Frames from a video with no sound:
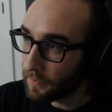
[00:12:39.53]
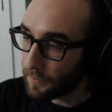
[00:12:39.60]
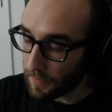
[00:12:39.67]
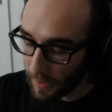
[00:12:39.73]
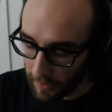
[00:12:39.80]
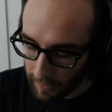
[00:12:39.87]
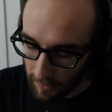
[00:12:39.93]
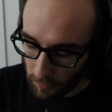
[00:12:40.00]

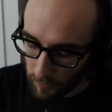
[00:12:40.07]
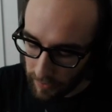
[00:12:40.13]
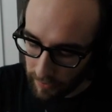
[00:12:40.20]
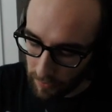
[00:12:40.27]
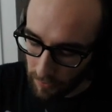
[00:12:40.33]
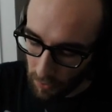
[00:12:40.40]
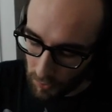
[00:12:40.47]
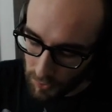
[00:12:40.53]
And again, we
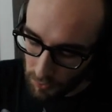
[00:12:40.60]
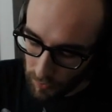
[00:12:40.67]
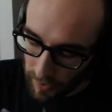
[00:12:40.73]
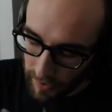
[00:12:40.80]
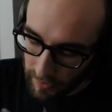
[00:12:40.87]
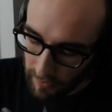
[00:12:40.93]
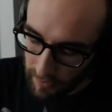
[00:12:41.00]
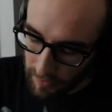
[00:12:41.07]
can also
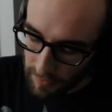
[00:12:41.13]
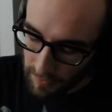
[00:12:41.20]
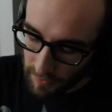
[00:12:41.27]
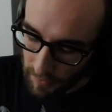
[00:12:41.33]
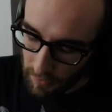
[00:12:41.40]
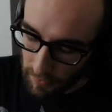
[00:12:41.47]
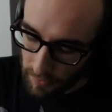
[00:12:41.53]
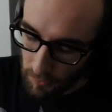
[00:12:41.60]
write it as
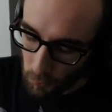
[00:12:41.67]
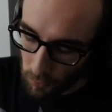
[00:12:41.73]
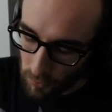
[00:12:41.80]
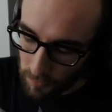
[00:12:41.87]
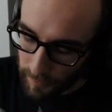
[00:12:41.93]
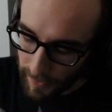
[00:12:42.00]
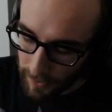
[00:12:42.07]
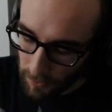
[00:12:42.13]
an
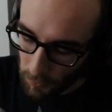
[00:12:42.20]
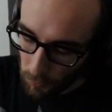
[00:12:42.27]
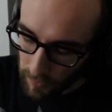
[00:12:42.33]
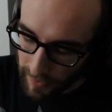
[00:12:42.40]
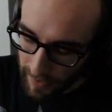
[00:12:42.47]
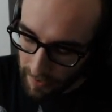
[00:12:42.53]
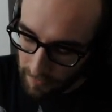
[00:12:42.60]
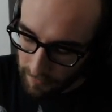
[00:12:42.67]
ordered pair,
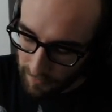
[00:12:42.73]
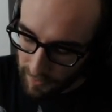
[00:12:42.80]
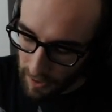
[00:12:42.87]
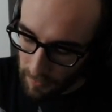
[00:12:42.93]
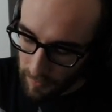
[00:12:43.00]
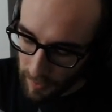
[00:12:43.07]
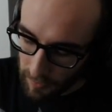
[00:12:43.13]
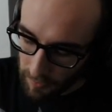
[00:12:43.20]
1/2,
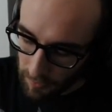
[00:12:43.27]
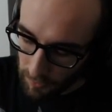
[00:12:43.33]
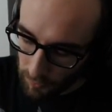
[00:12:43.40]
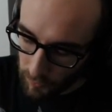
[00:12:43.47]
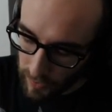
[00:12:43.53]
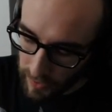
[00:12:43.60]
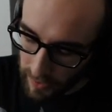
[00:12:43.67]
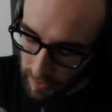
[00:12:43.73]
comma,
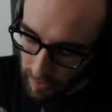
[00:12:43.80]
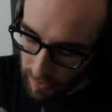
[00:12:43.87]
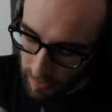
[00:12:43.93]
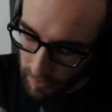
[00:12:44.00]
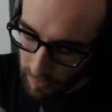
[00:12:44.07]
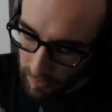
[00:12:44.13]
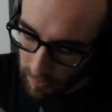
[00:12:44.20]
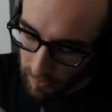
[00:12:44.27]
3
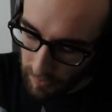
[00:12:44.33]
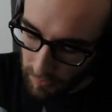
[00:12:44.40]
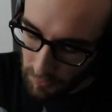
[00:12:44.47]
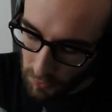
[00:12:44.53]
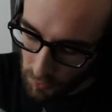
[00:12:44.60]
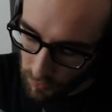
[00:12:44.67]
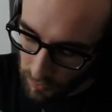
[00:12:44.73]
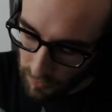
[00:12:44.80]

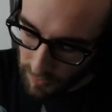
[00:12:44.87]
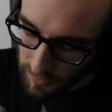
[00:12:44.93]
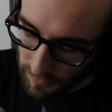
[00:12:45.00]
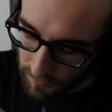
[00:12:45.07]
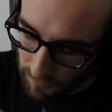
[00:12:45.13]
2/3.